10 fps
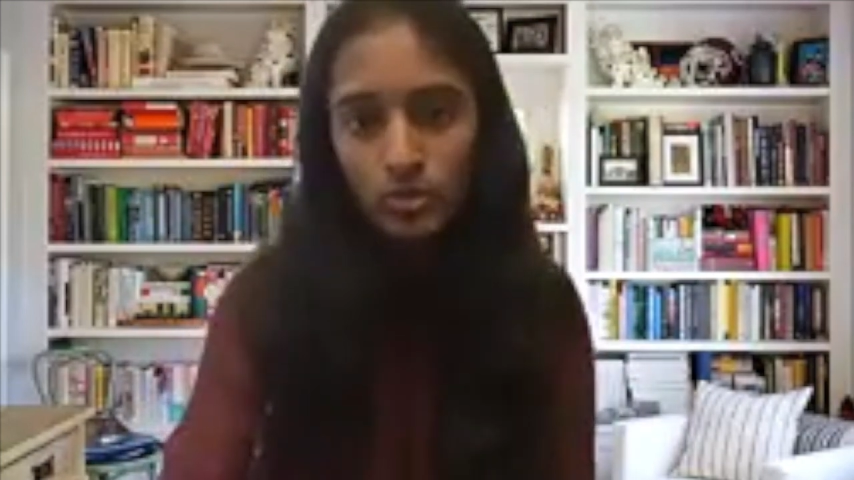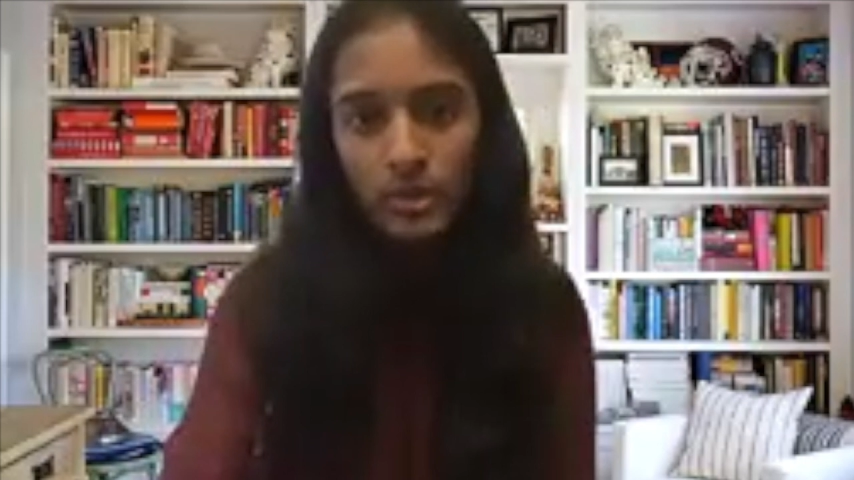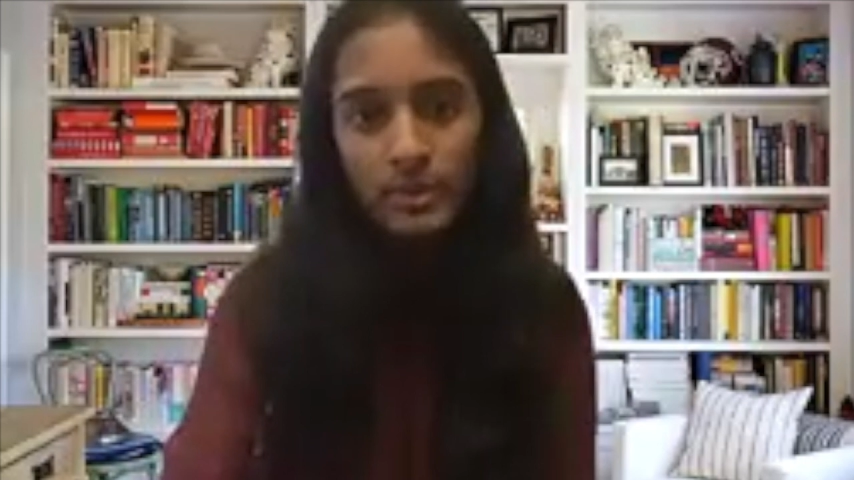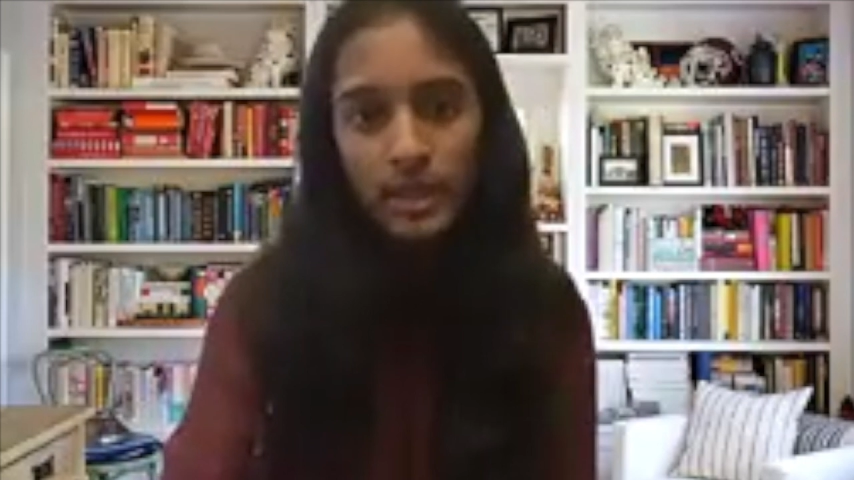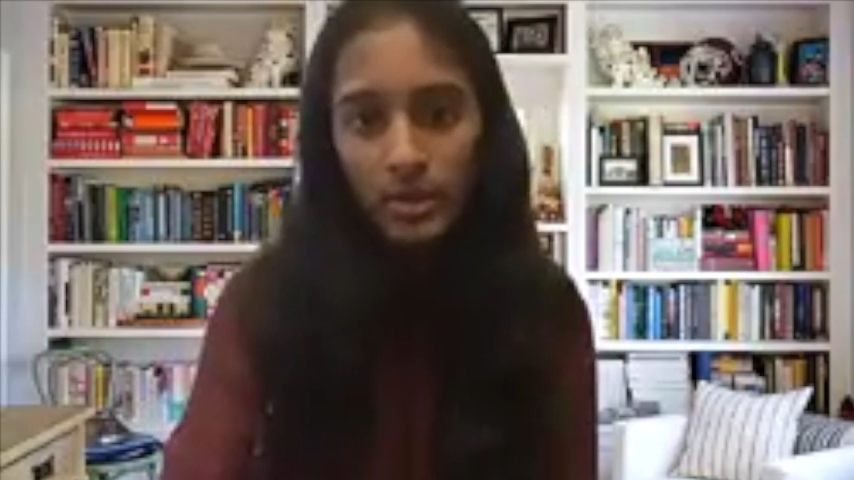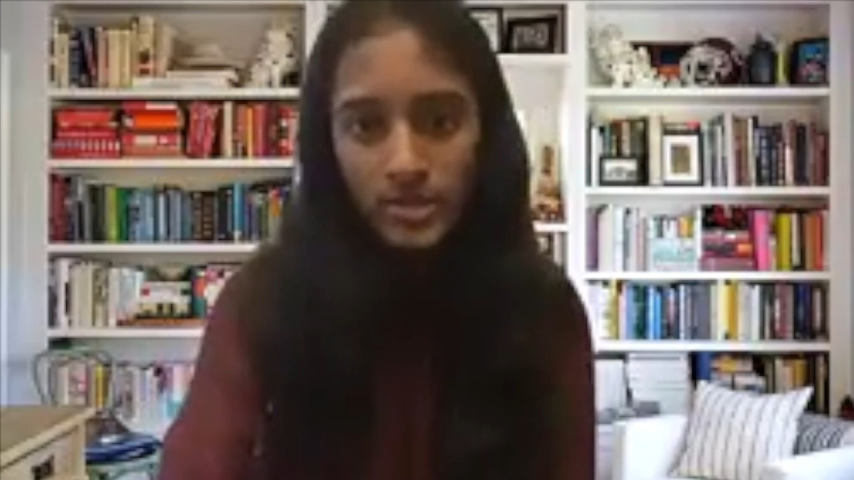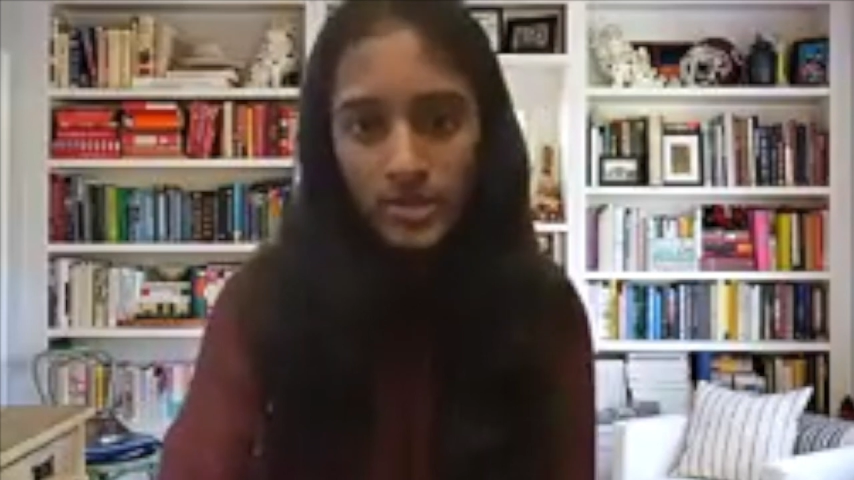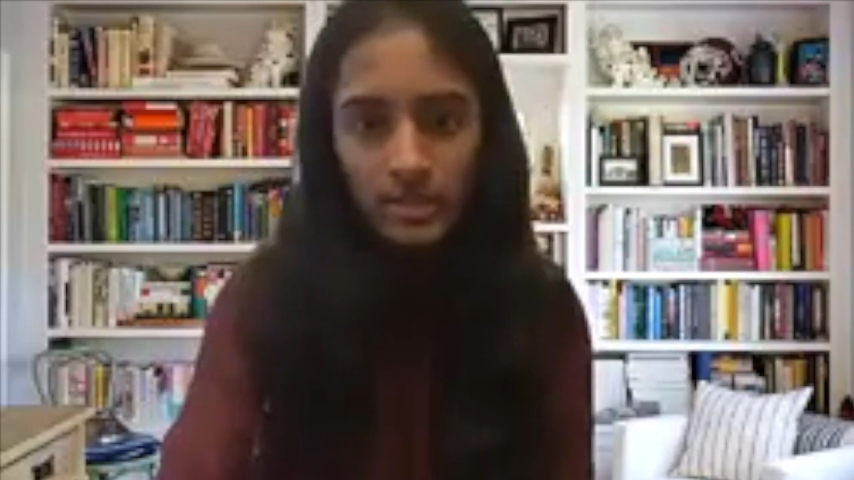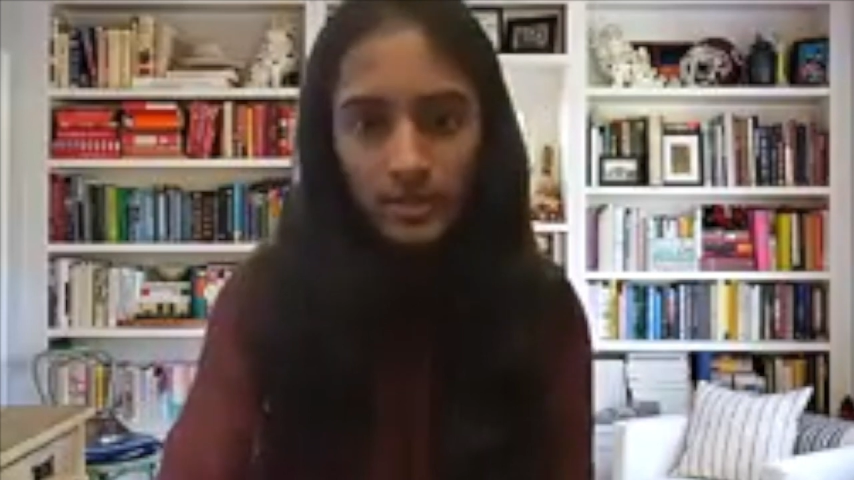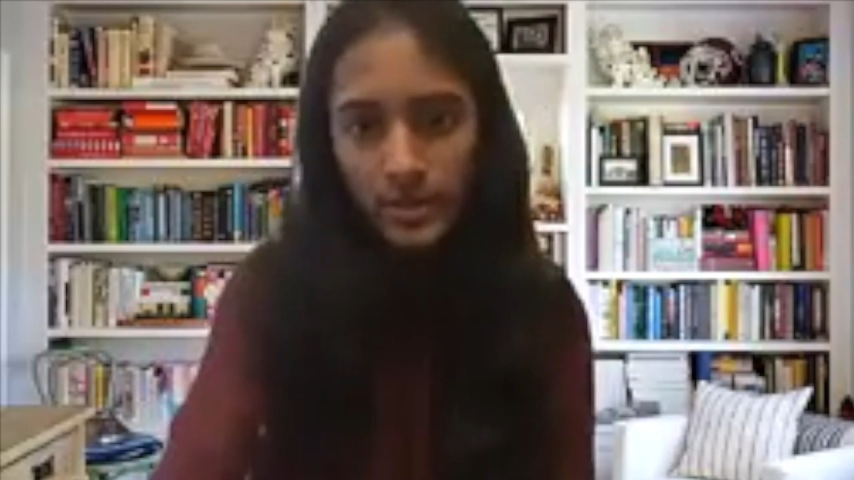people outside
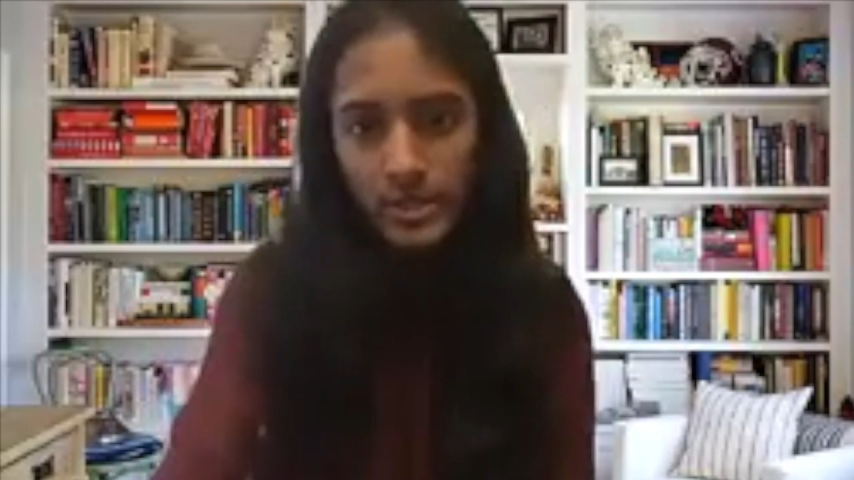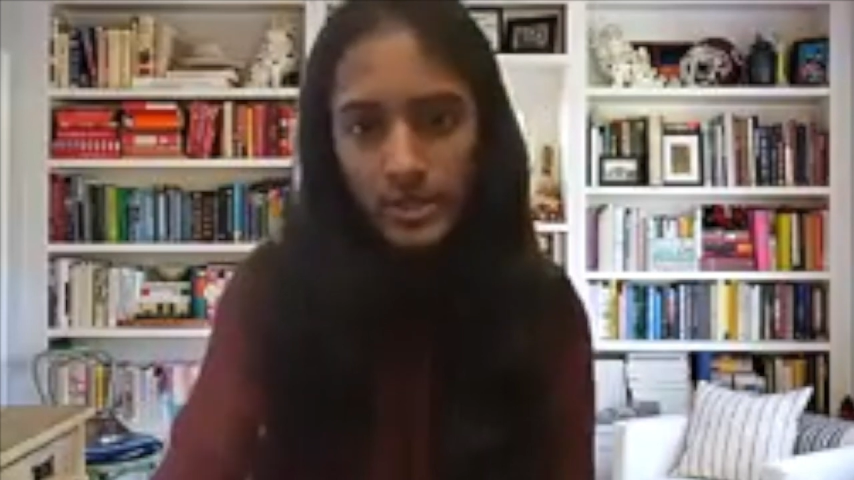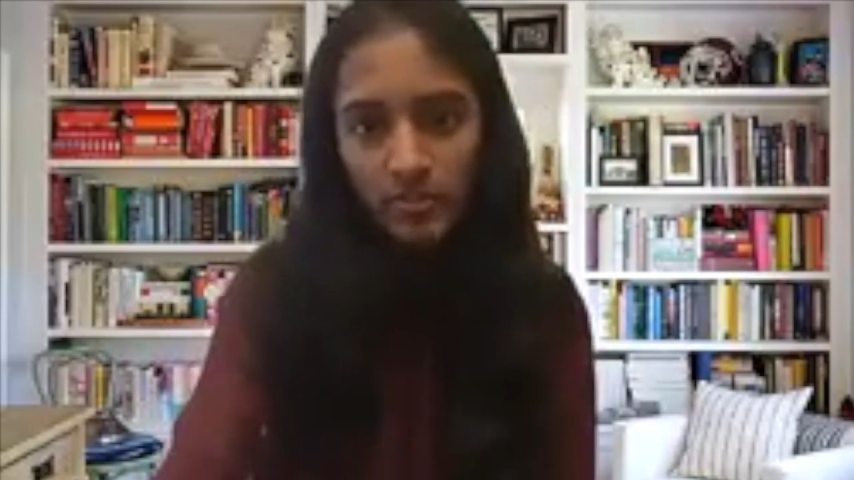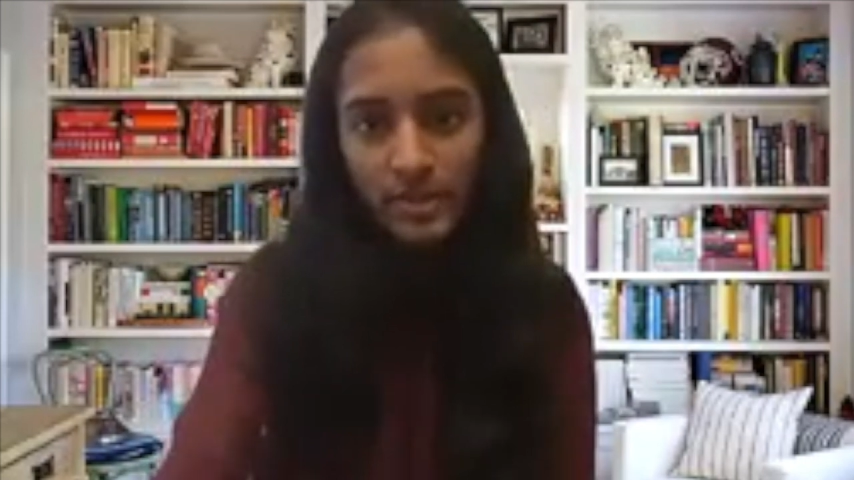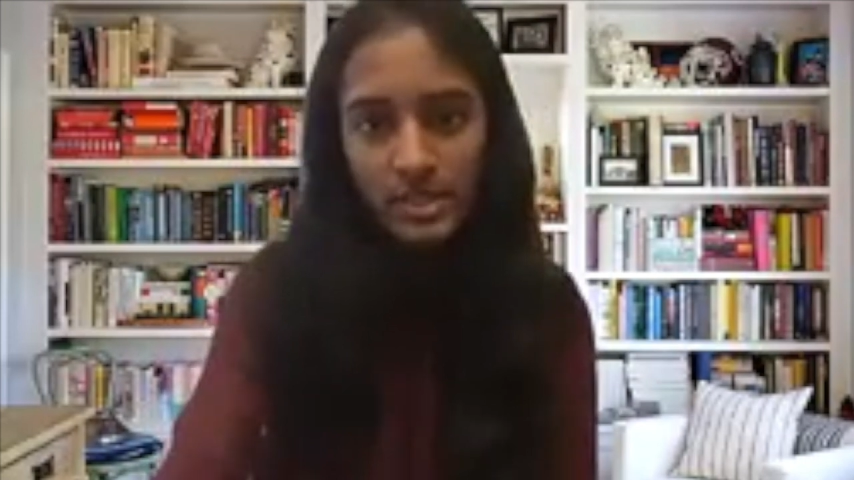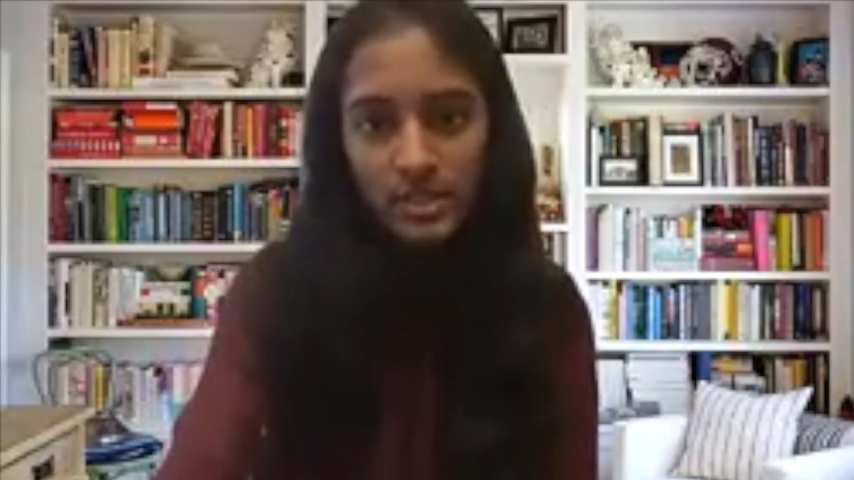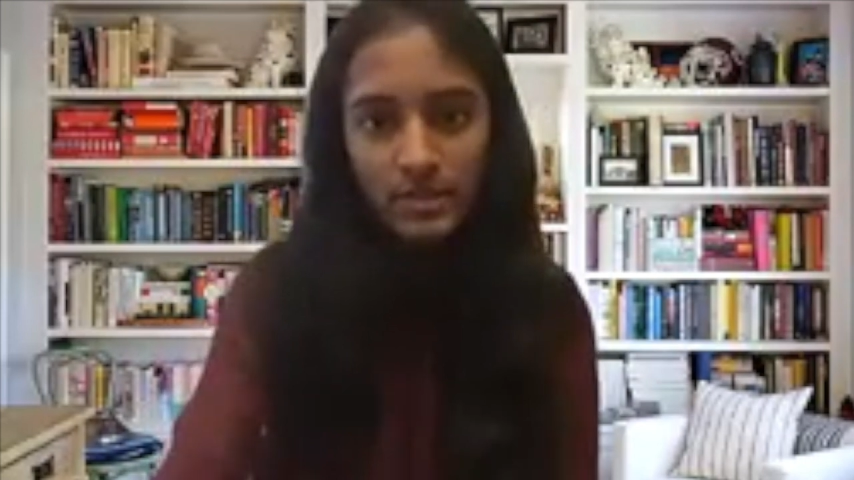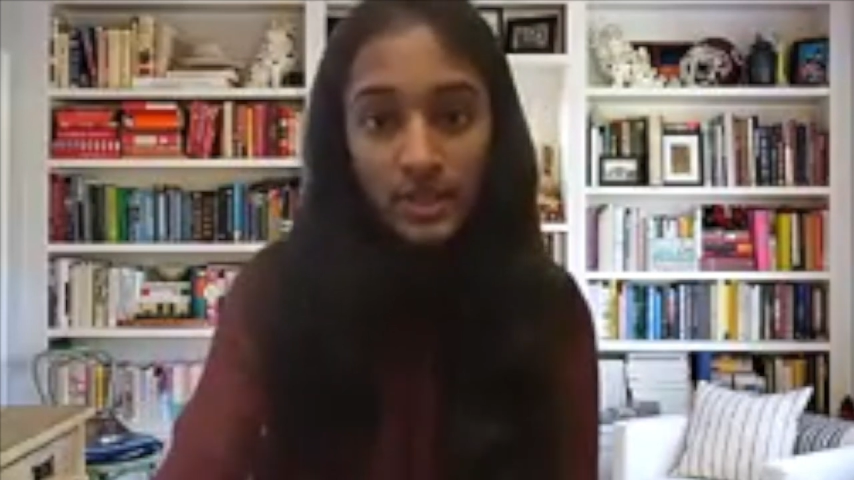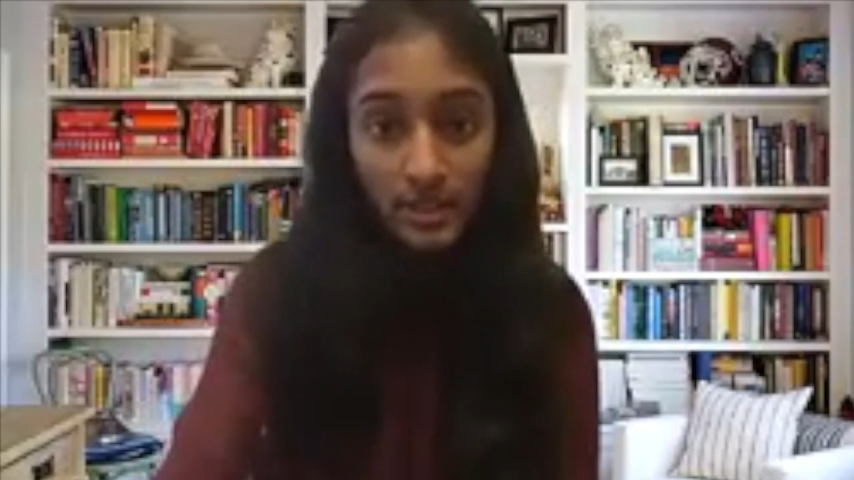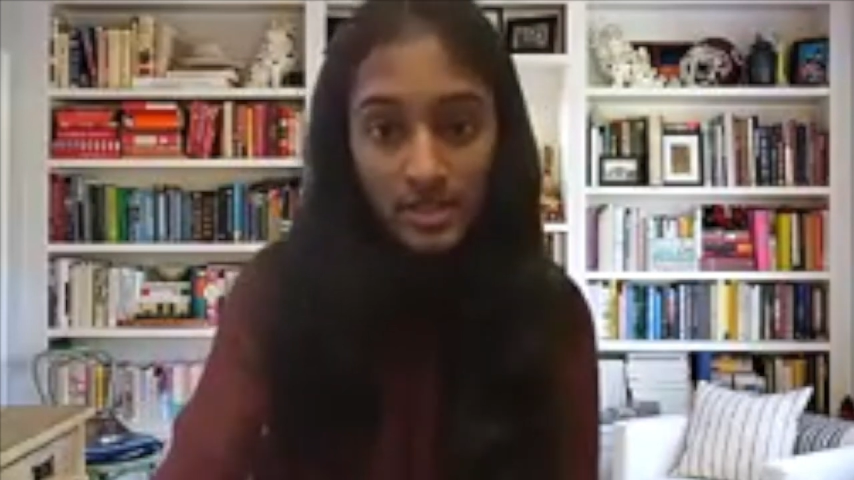the University of
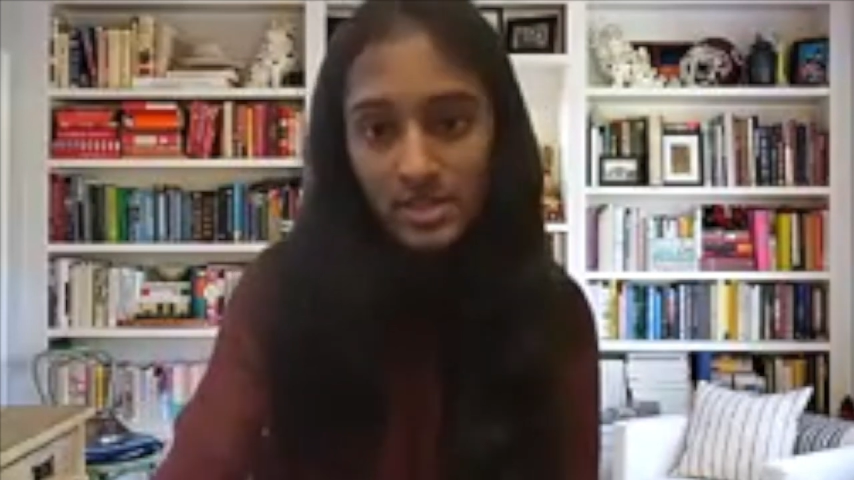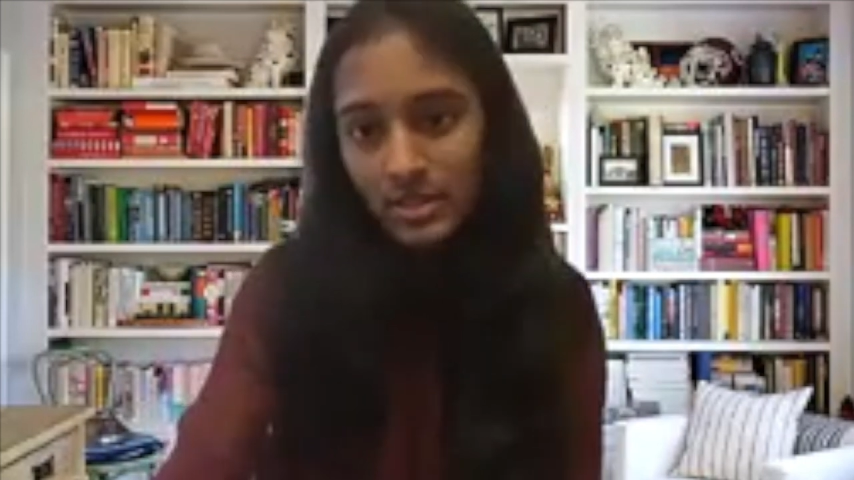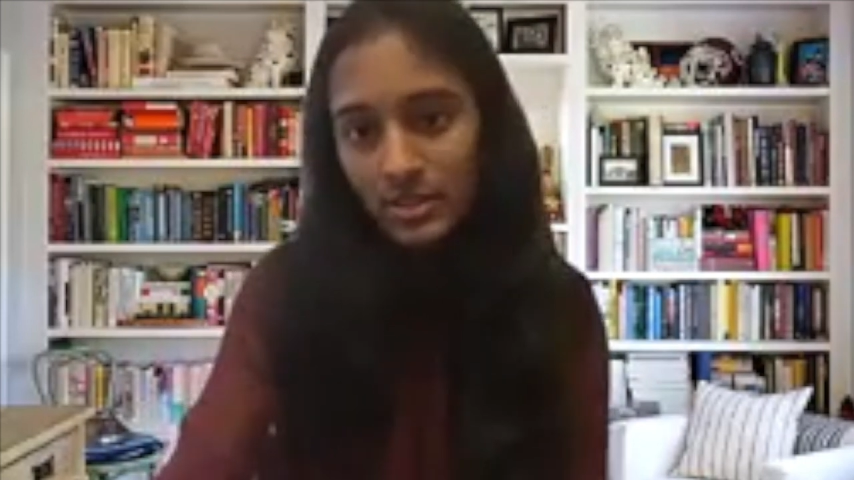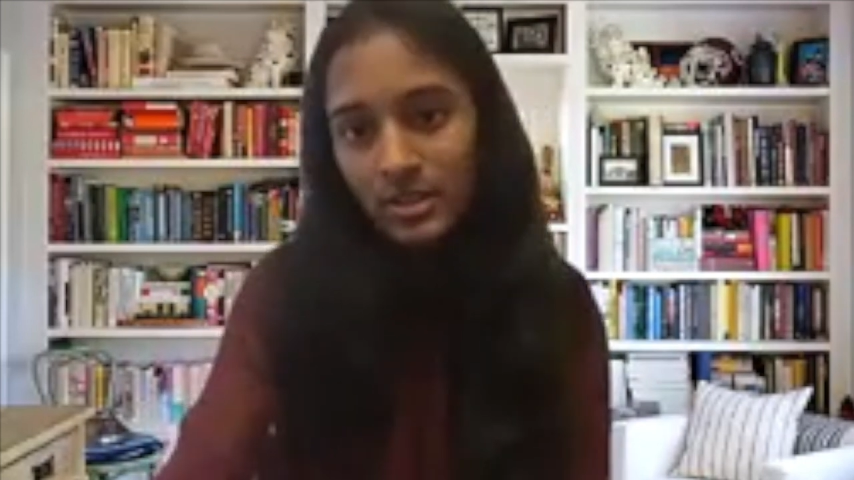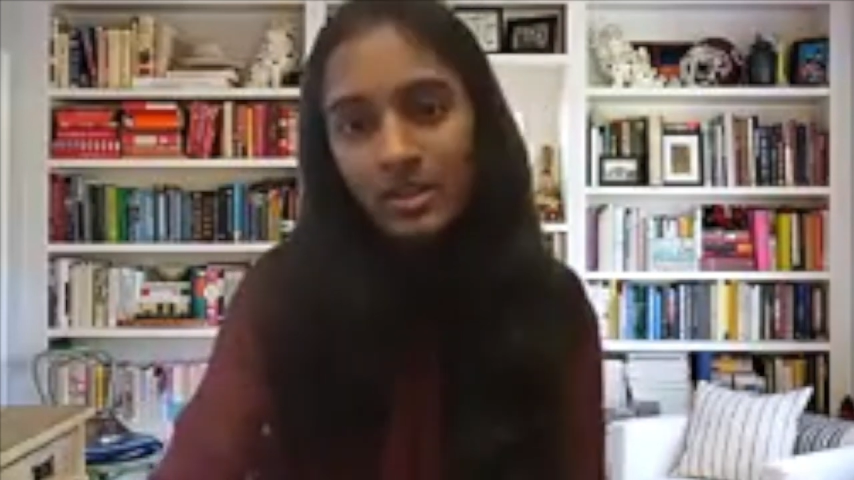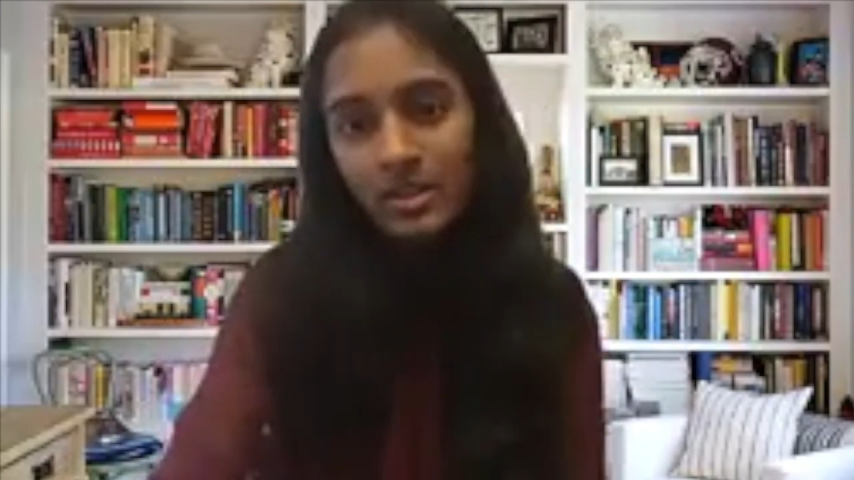Pennsylvania this year.